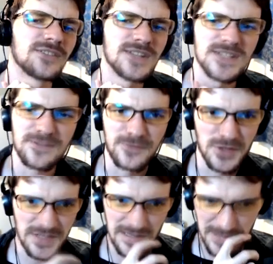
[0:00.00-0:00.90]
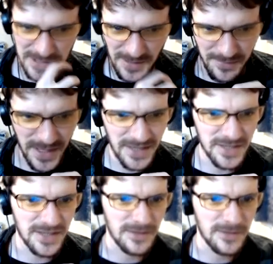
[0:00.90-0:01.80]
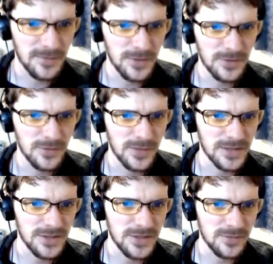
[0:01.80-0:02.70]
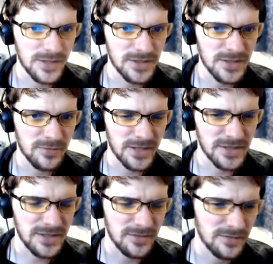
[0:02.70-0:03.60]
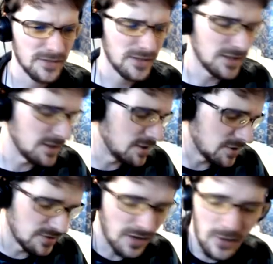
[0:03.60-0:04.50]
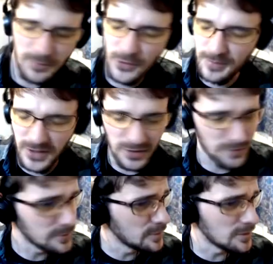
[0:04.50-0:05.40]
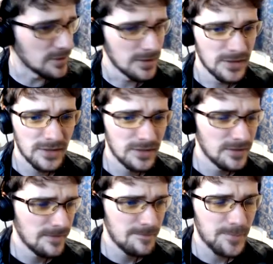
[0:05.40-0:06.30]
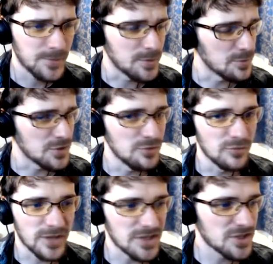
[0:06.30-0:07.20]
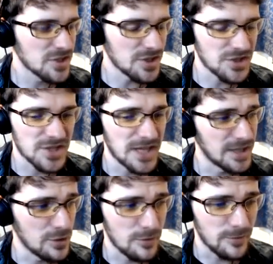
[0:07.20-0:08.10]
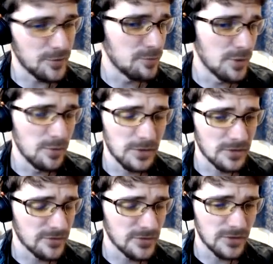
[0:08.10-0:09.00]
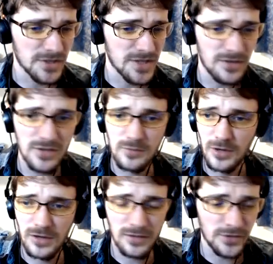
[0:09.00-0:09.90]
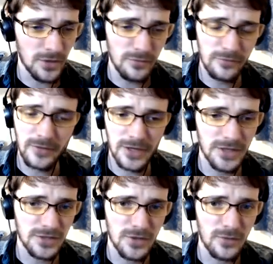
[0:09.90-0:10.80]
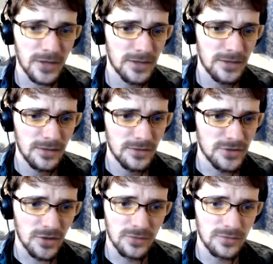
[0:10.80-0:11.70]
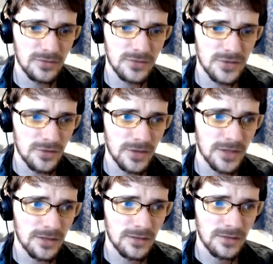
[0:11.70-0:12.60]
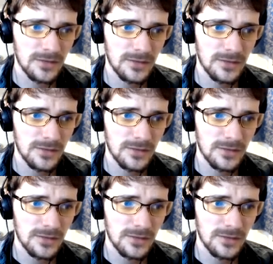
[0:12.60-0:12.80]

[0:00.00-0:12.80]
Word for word: and utter indifference how much I'm panicking. Come on, quickly, quickly, quickly. He's not pooping on the floor. Dudes, you will get such a telling off if you poop on the floor, I tell you what, don't fucking do it. Don't do it.